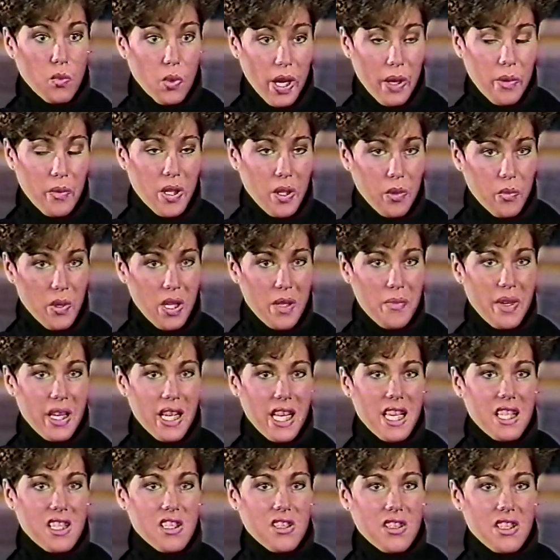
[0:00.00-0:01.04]
I want to win my
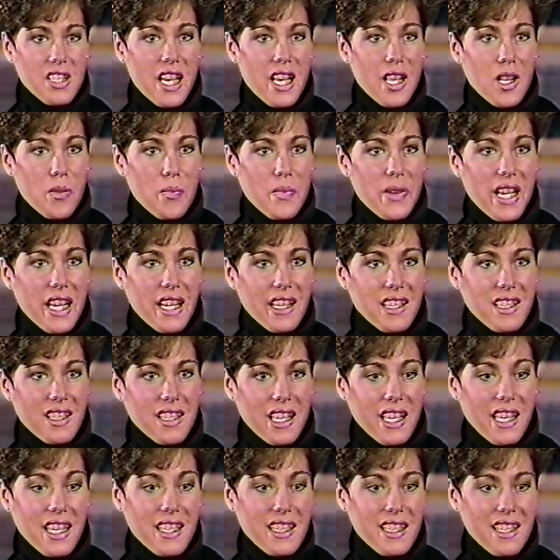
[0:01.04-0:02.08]
national title back.
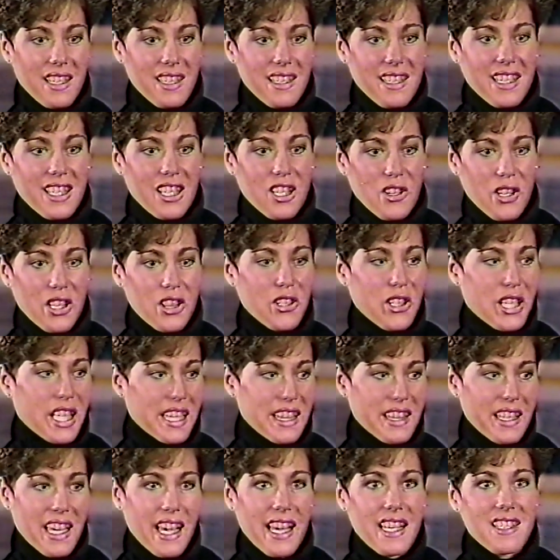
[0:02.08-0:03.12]
And, you know, I look
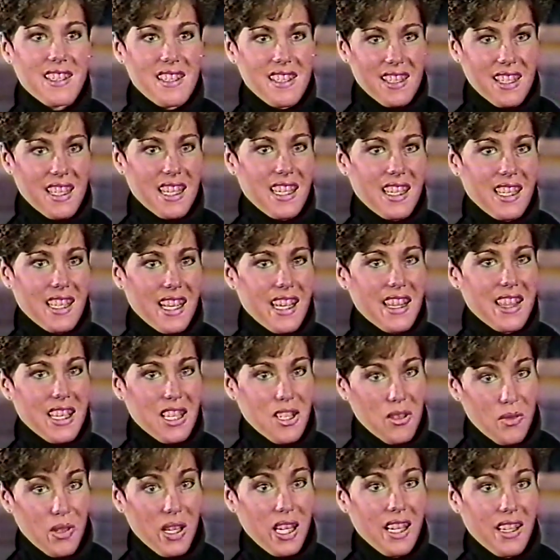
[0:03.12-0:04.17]
at that scene and I
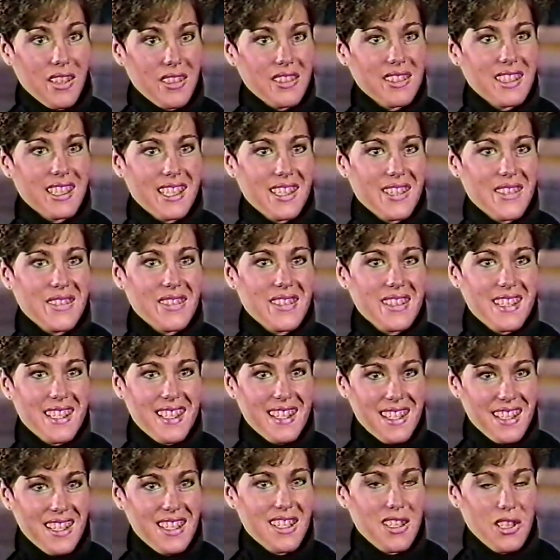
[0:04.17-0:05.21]
think, wow, you know,
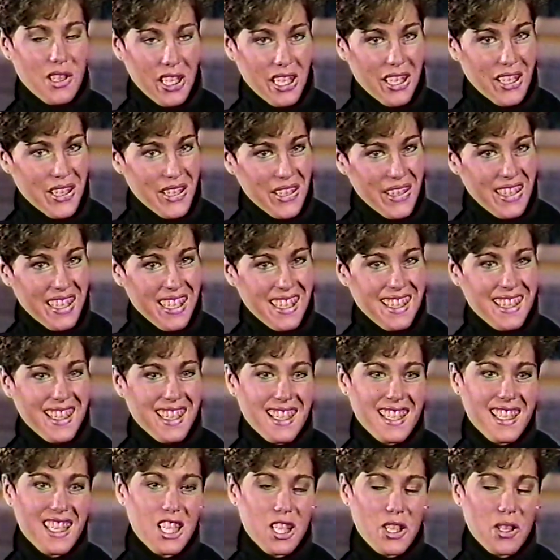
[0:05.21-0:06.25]
this is looking good. And
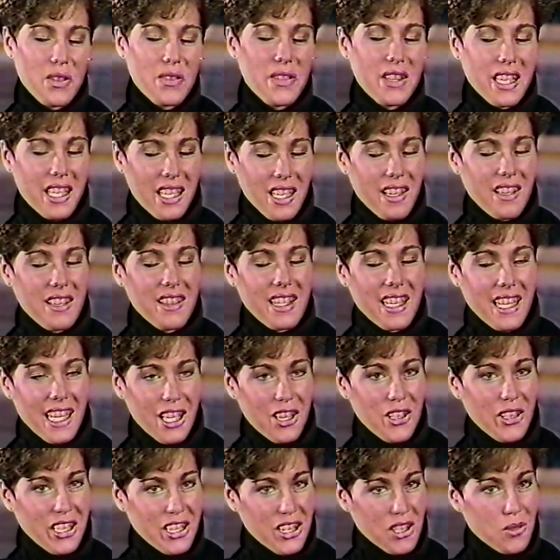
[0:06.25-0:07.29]
then, you know, then, I, uh, then
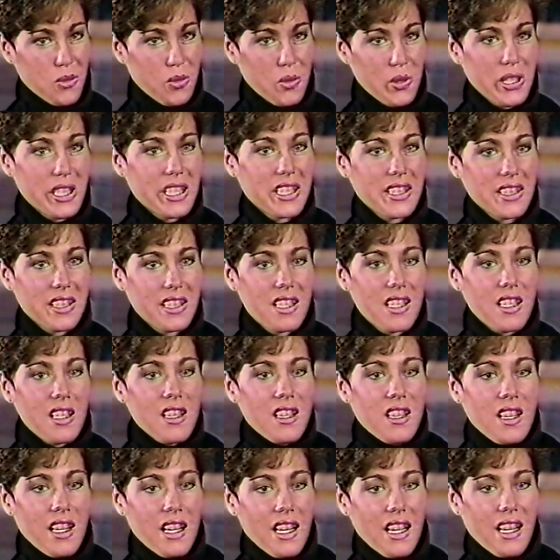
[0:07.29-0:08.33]
I look at the world
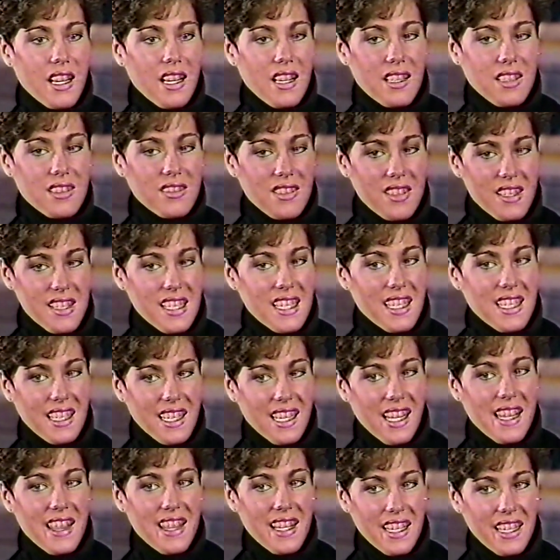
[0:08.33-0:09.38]
uh, scene
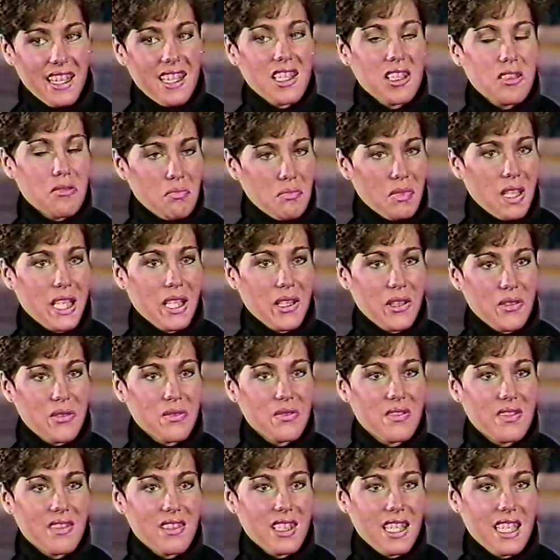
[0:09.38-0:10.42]
and I think, you know,
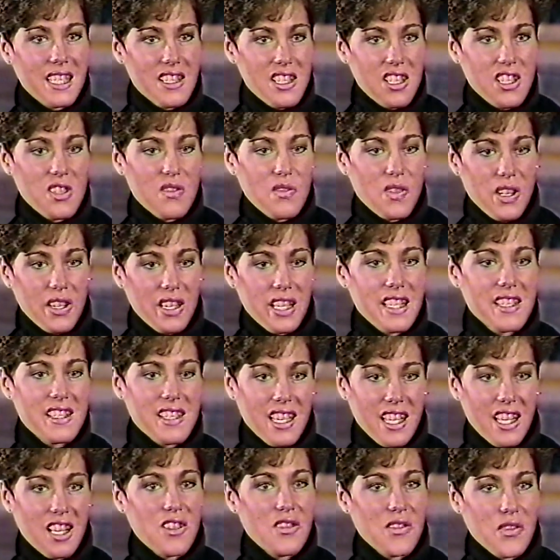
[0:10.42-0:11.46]
it's just very
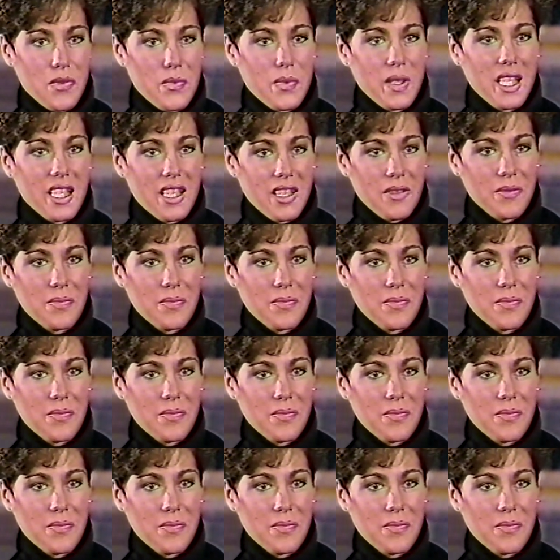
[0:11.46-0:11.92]
exciting for me.